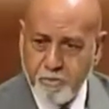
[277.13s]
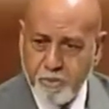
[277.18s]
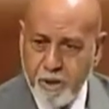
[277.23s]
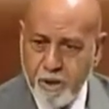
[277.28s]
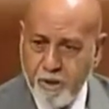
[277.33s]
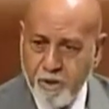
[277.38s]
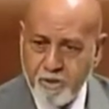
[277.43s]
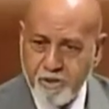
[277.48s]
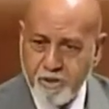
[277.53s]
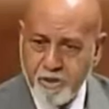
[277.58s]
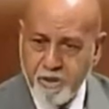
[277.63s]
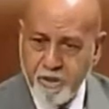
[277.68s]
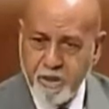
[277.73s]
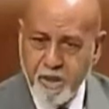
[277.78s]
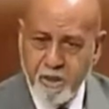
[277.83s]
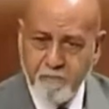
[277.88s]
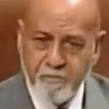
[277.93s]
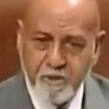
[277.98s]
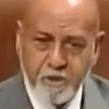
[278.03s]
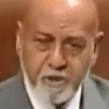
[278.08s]
Paulson
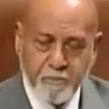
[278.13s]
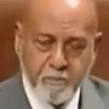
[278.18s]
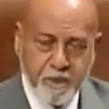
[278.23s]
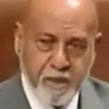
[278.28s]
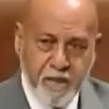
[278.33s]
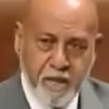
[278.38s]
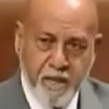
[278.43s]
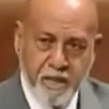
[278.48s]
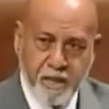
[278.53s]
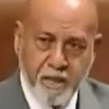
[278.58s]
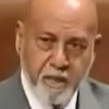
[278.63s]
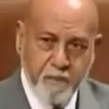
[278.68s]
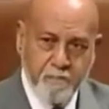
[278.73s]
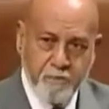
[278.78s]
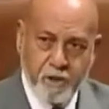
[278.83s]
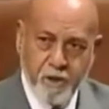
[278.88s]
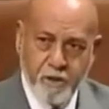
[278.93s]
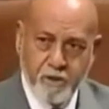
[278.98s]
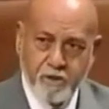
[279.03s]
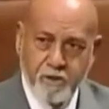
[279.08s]
and Mr. Bernanke
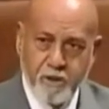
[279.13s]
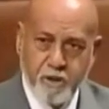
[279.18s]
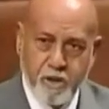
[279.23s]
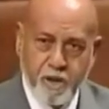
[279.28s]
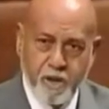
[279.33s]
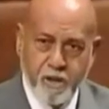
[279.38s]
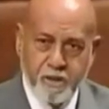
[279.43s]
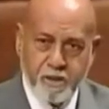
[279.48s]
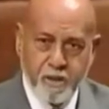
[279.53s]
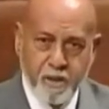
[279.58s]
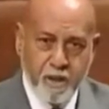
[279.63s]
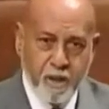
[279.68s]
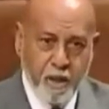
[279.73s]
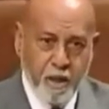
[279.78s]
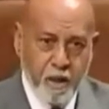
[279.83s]
brought to us